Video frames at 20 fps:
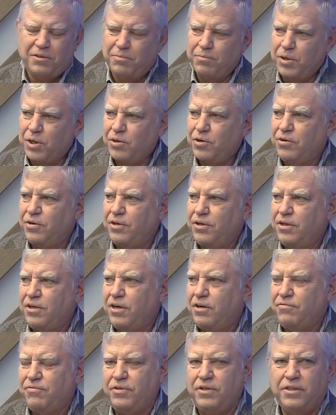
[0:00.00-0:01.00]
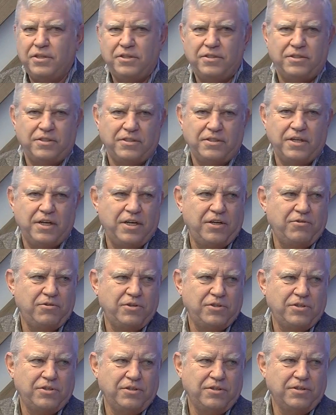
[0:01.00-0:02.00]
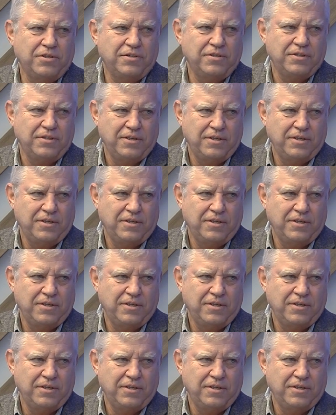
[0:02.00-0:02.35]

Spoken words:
the mercury in our fillings is dangerous to